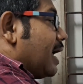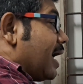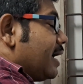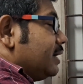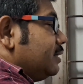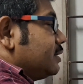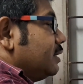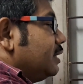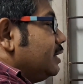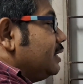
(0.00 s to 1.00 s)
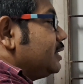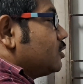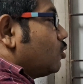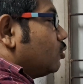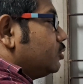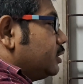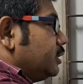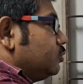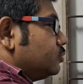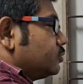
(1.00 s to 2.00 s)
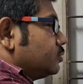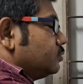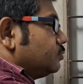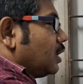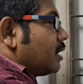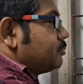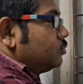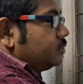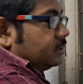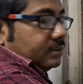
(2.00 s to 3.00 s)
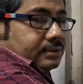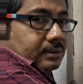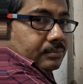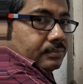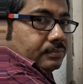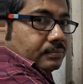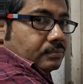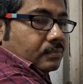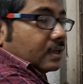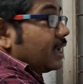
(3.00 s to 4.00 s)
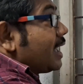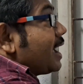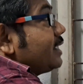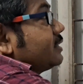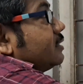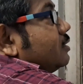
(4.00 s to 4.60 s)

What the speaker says: and it continues up to TDC at